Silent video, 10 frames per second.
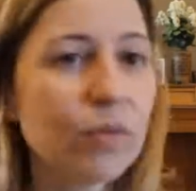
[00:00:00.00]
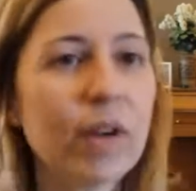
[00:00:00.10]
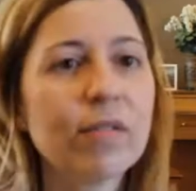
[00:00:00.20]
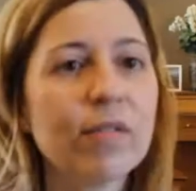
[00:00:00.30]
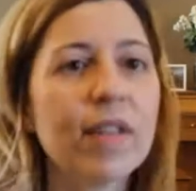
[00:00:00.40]

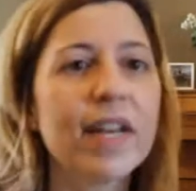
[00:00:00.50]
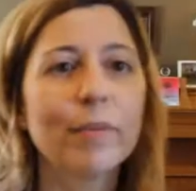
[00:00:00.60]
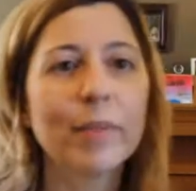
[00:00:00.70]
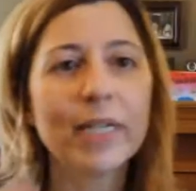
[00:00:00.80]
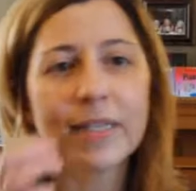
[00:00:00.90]
way so that
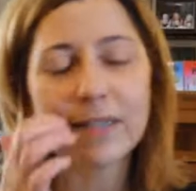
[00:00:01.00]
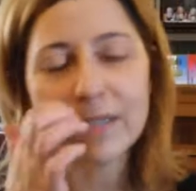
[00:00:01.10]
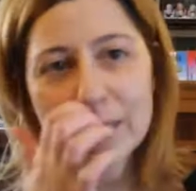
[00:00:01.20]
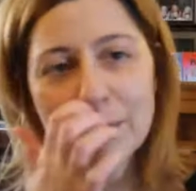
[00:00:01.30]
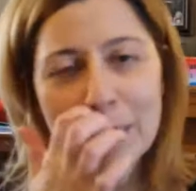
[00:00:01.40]
everybody
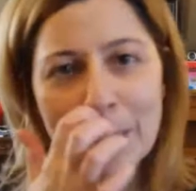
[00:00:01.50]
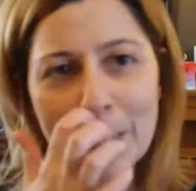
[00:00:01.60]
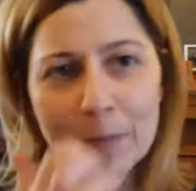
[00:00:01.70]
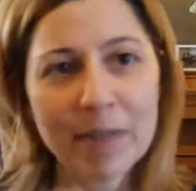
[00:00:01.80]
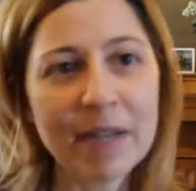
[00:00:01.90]
can see me and
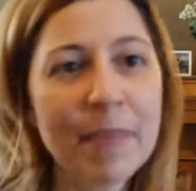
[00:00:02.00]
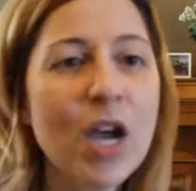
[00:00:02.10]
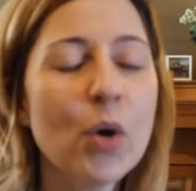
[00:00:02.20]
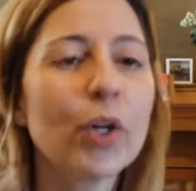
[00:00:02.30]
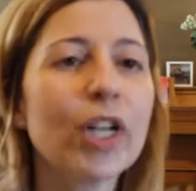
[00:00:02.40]
hear me.
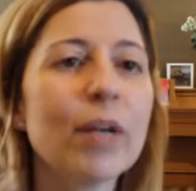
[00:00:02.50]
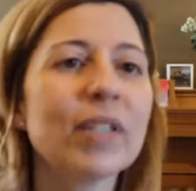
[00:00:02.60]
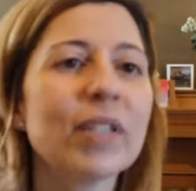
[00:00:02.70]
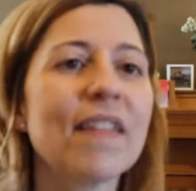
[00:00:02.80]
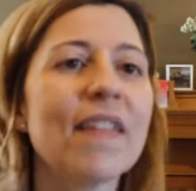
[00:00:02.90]
We're going to
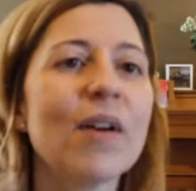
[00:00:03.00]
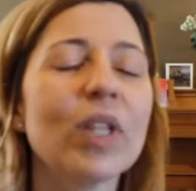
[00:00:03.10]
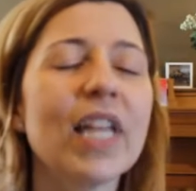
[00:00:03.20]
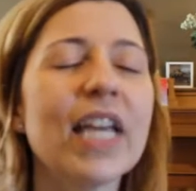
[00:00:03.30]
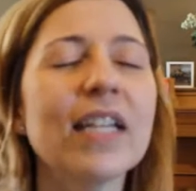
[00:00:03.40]
pretend that
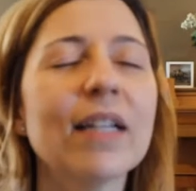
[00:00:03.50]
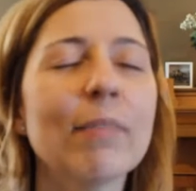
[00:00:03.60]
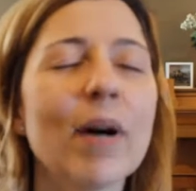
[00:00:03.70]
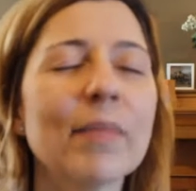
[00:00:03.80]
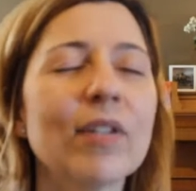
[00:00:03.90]
we're laying
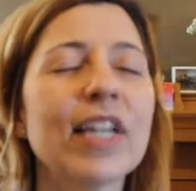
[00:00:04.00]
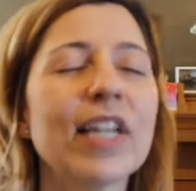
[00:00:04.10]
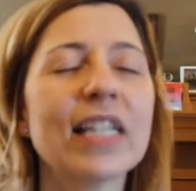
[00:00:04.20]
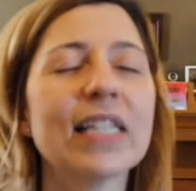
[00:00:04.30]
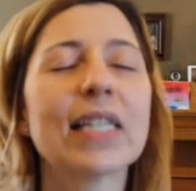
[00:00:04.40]
in mommy or
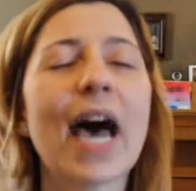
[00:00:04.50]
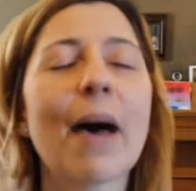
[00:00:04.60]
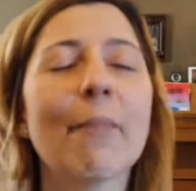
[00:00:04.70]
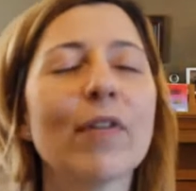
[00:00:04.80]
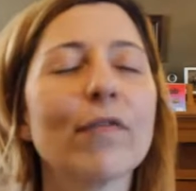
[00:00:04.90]
daddy's
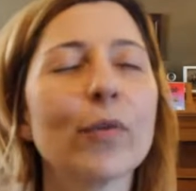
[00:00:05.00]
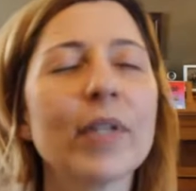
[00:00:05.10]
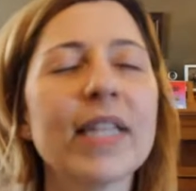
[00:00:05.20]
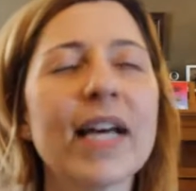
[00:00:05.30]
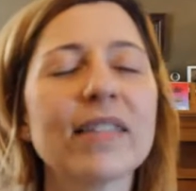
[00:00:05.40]
lap for
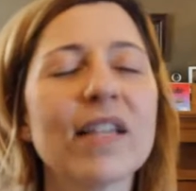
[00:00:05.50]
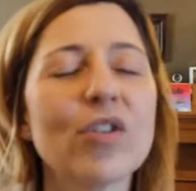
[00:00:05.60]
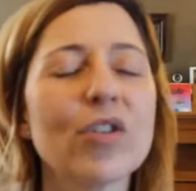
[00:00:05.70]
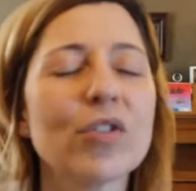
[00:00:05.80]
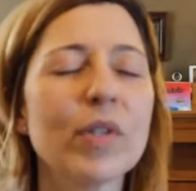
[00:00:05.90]

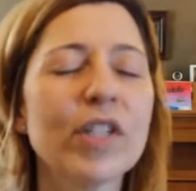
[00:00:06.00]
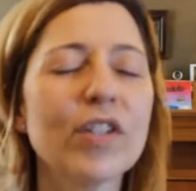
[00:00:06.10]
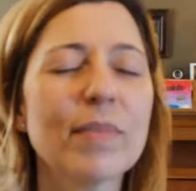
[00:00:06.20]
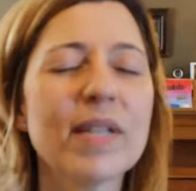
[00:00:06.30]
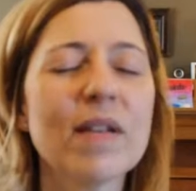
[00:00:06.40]
relaxation. So we
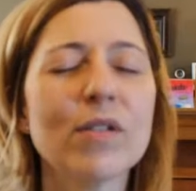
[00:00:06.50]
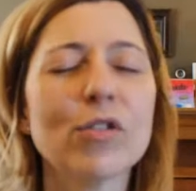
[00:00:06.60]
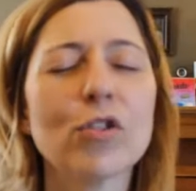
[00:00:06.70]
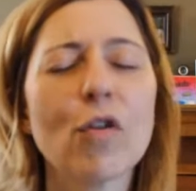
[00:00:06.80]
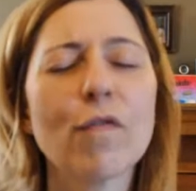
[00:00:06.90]
could be on the
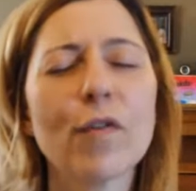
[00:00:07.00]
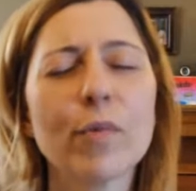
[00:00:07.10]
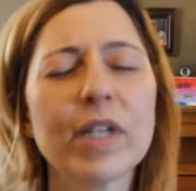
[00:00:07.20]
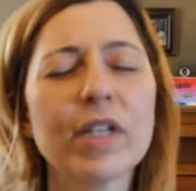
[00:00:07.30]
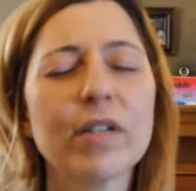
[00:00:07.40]
sofa
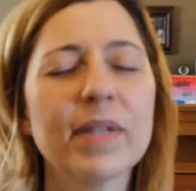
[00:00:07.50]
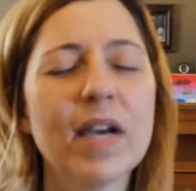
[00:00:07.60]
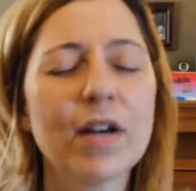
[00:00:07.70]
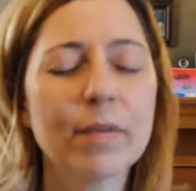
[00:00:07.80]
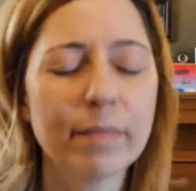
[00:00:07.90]
or we could
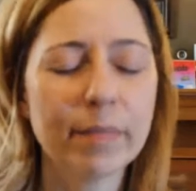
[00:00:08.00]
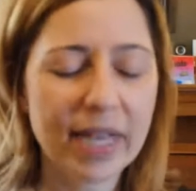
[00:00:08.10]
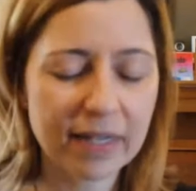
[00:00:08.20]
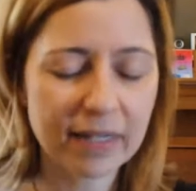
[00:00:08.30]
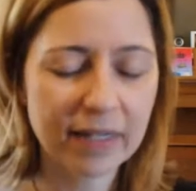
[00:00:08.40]
be on our bed,